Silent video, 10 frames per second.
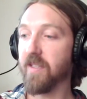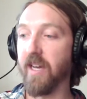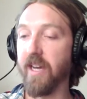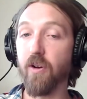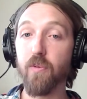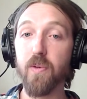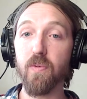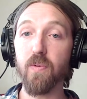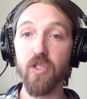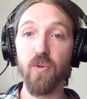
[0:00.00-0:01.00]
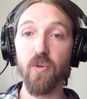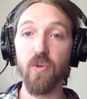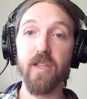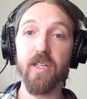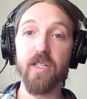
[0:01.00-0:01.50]
I hope you
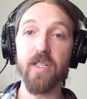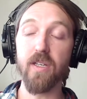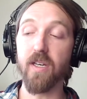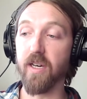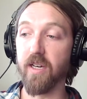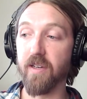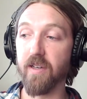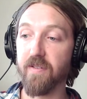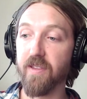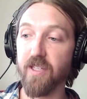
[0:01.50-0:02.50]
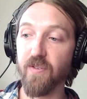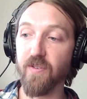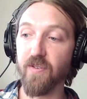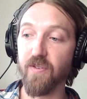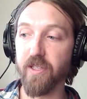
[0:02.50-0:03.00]
enjoyed this video